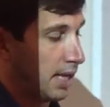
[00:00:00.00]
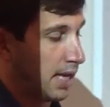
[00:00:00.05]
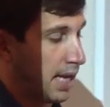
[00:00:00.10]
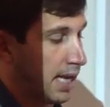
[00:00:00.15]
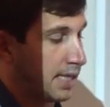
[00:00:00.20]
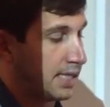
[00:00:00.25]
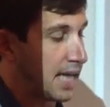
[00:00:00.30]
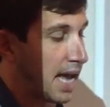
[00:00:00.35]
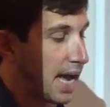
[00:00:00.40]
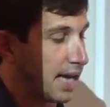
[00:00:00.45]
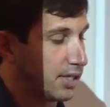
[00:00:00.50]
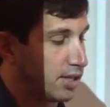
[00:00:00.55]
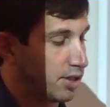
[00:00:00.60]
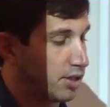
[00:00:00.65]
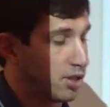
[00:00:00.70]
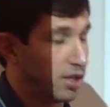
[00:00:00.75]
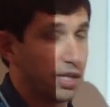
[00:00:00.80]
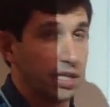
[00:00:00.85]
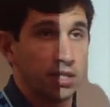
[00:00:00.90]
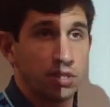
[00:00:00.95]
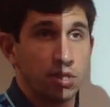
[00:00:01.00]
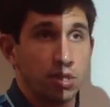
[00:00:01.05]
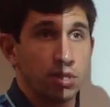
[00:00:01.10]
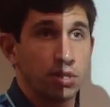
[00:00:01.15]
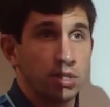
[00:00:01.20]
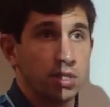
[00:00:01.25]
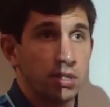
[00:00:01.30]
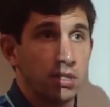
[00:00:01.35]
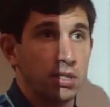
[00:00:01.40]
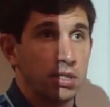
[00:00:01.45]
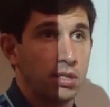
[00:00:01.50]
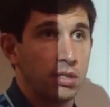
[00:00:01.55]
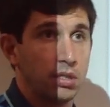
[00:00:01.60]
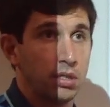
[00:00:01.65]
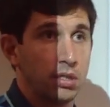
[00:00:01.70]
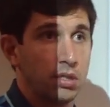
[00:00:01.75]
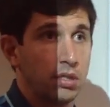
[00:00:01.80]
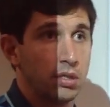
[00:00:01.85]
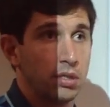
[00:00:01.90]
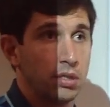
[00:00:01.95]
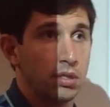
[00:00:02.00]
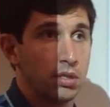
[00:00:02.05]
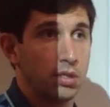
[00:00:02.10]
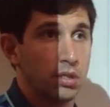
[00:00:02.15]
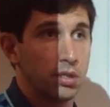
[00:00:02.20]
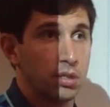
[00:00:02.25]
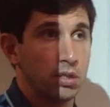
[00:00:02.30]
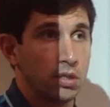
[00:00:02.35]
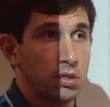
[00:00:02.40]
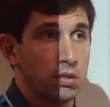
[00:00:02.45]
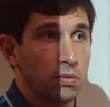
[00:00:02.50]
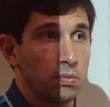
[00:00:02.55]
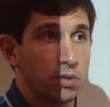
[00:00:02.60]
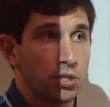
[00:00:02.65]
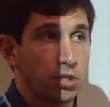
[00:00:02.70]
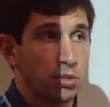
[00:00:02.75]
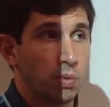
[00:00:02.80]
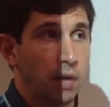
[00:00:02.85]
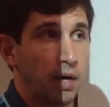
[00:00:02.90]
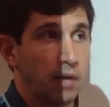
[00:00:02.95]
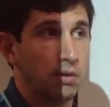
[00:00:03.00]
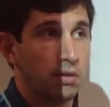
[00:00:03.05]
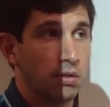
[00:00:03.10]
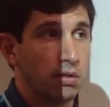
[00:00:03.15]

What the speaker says: It attaches to the insertion, which is where?